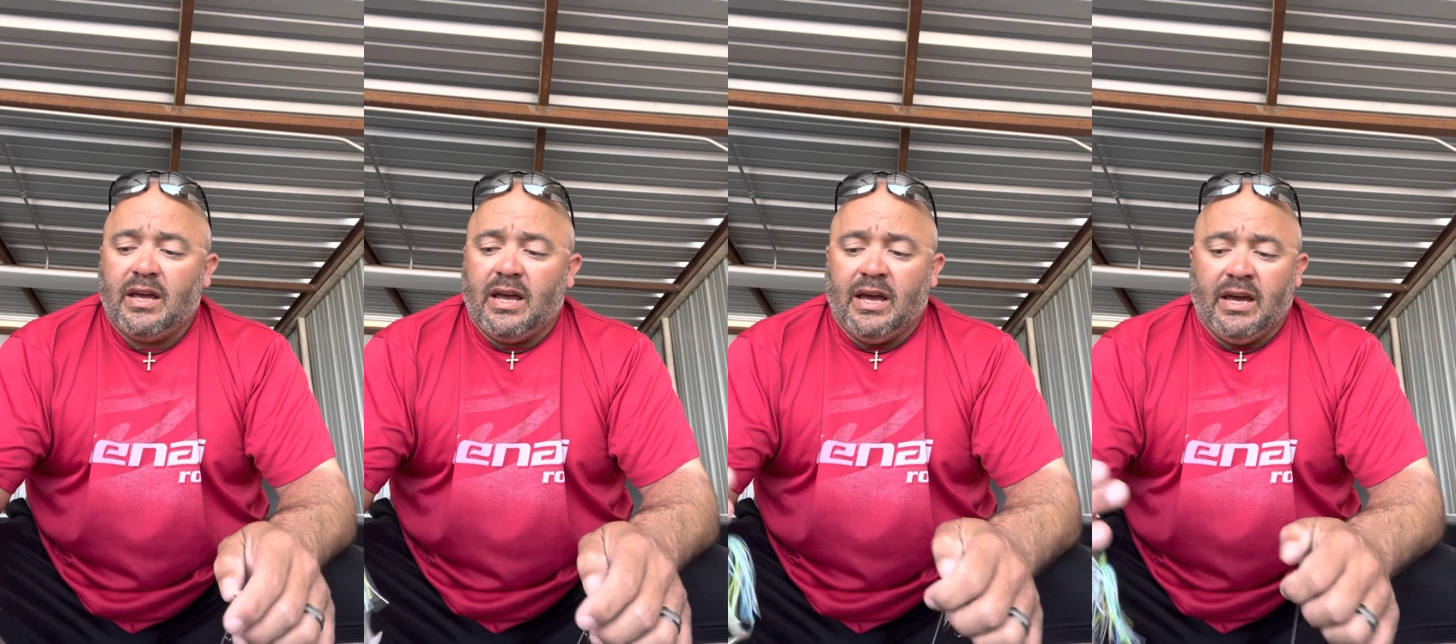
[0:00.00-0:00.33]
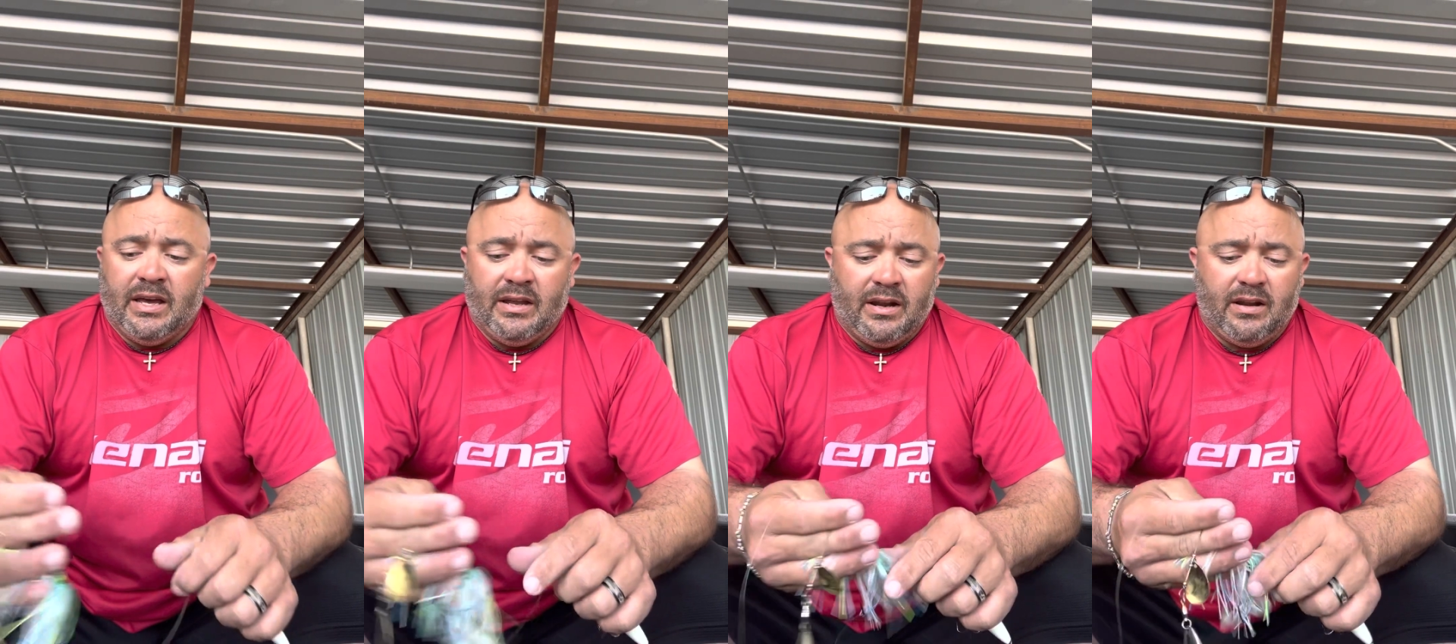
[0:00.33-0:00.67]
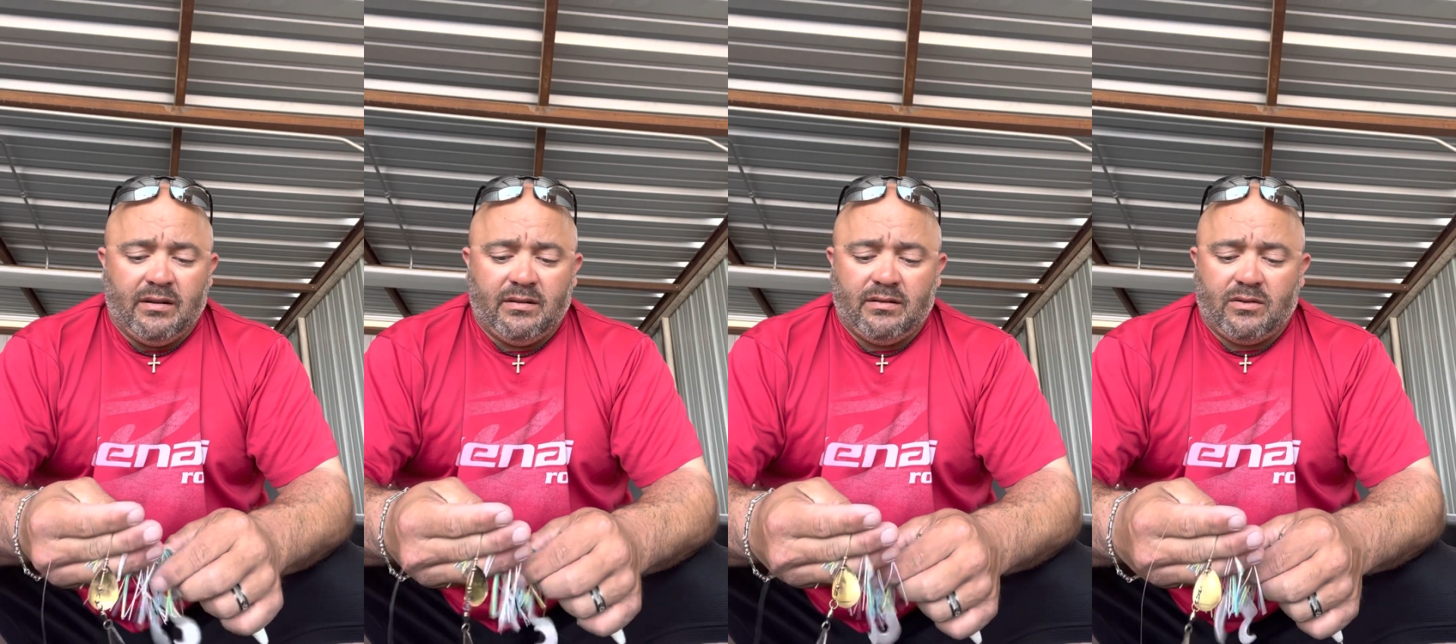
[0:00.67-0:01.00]
And
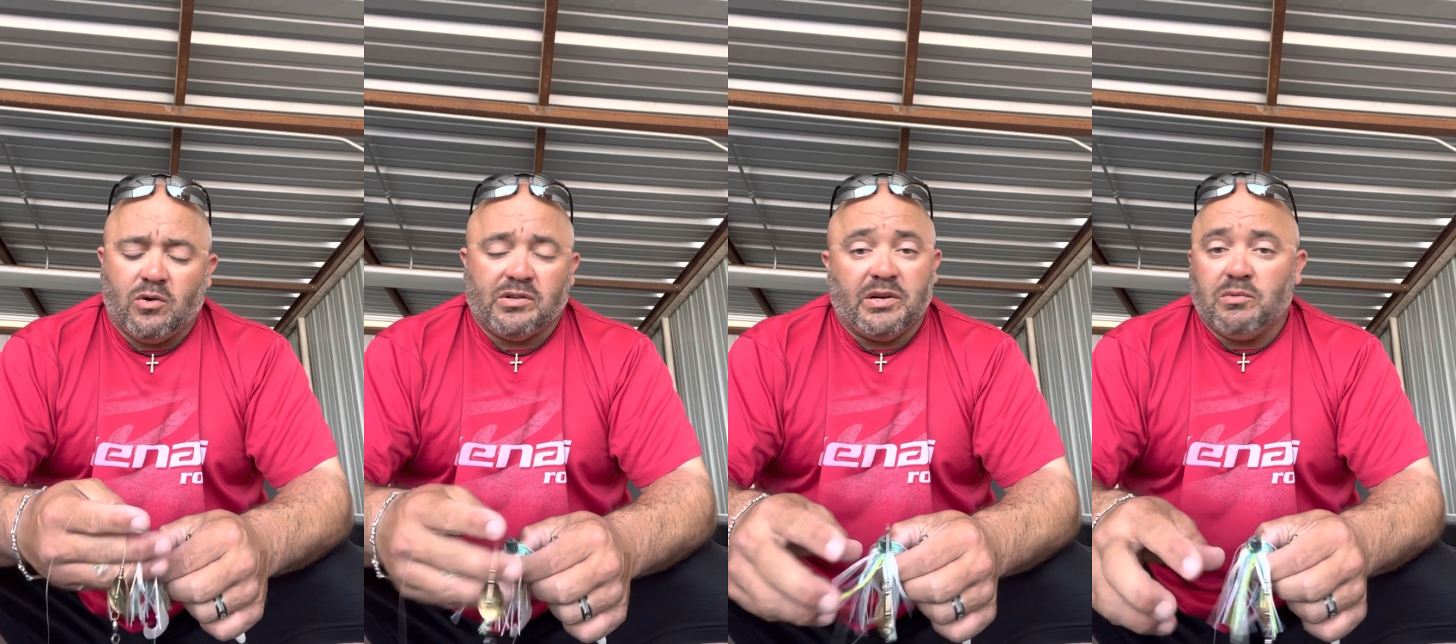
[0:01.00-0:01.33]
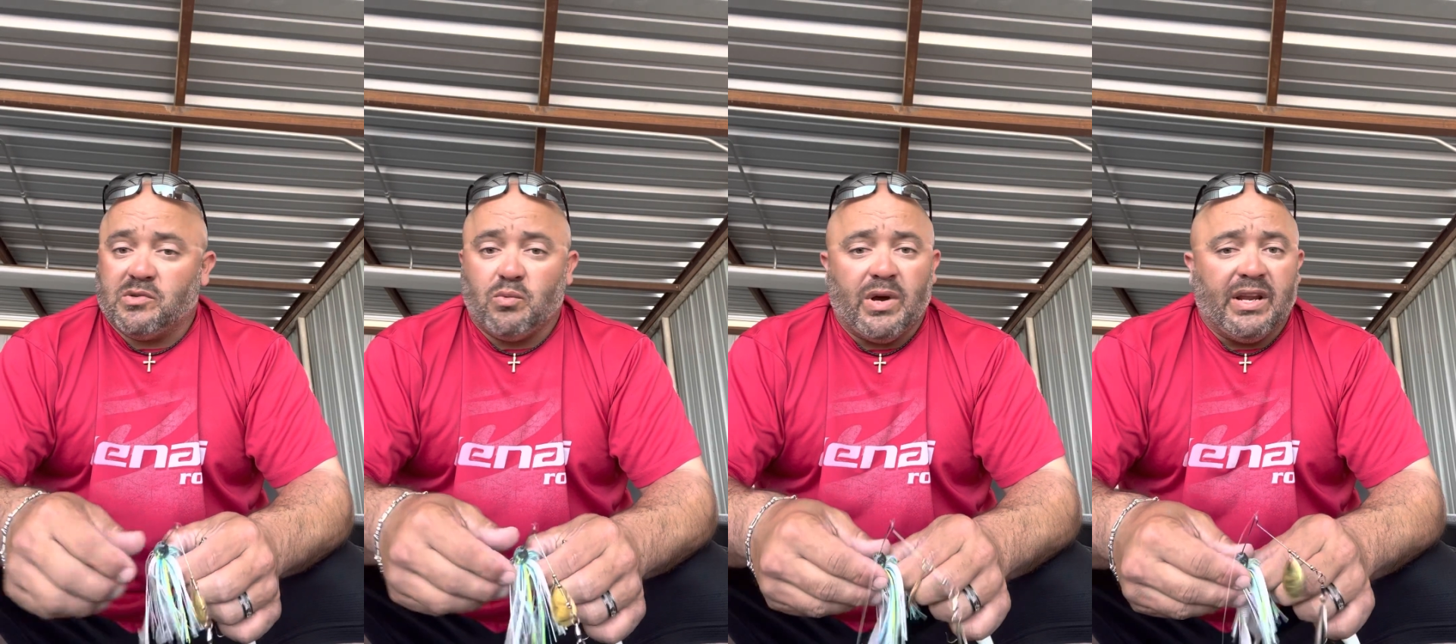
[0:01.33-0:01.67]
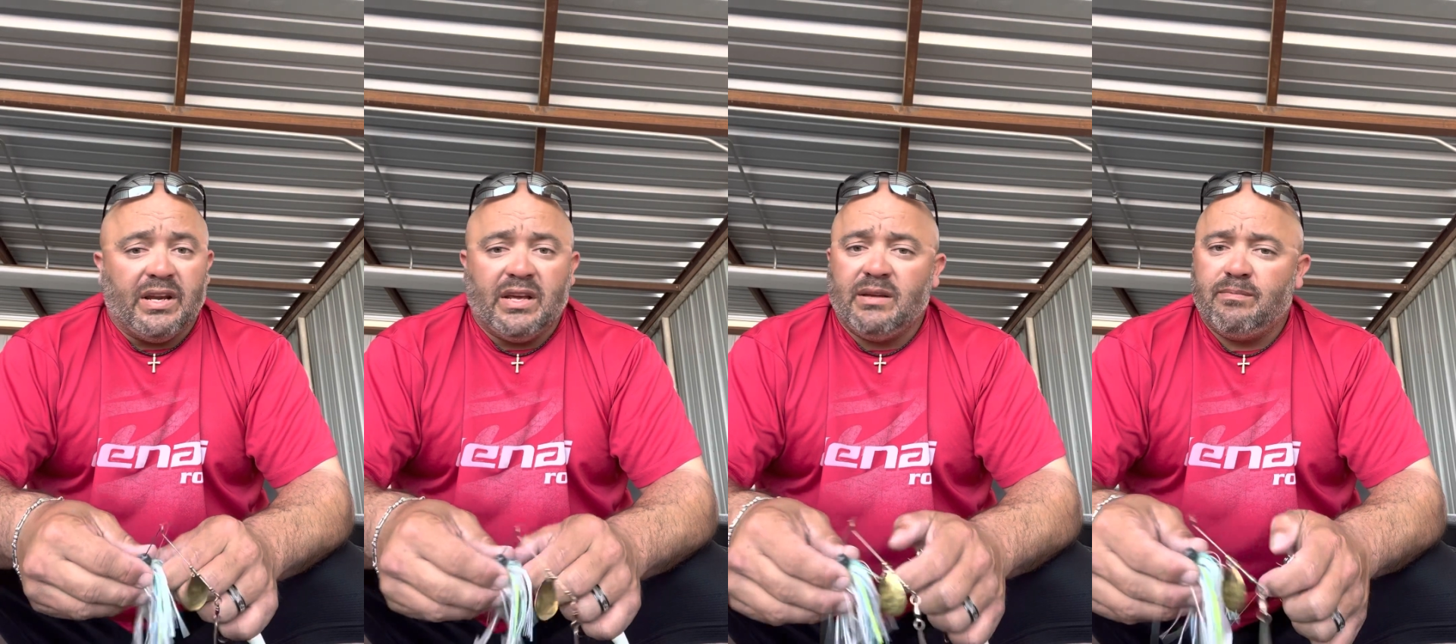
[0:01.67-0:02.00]
of course it was
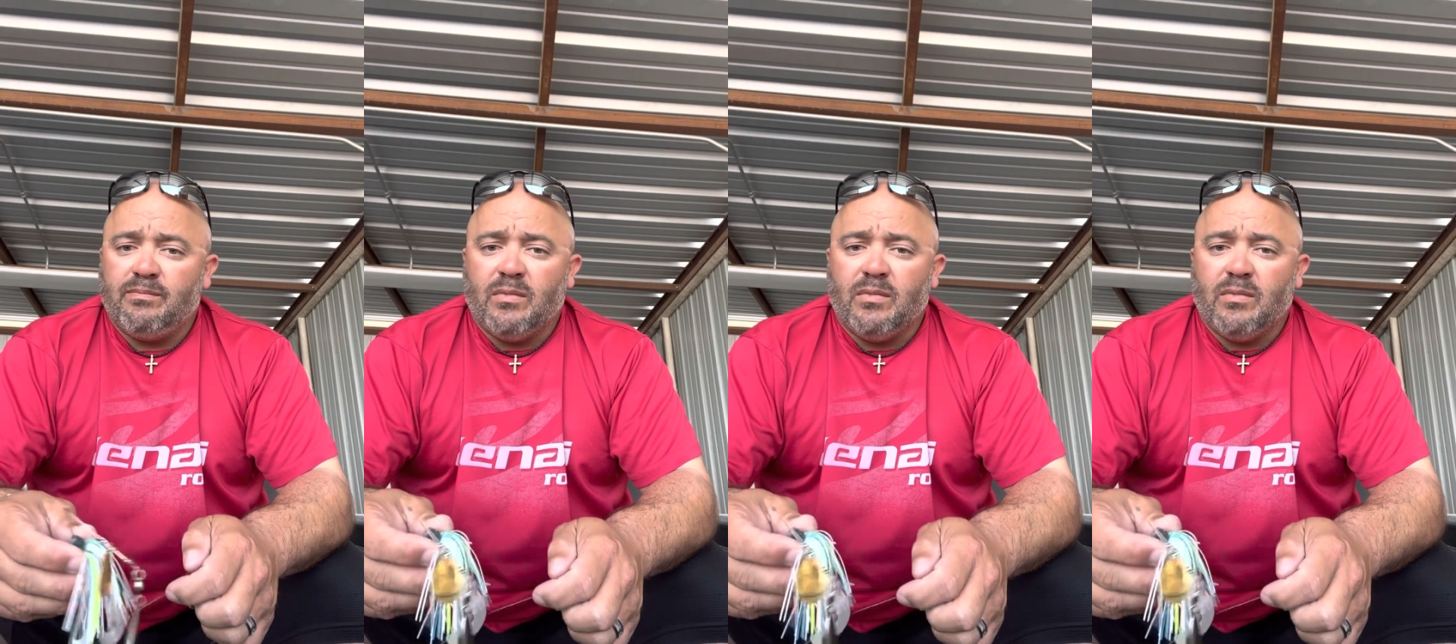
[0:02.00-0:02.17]
windy.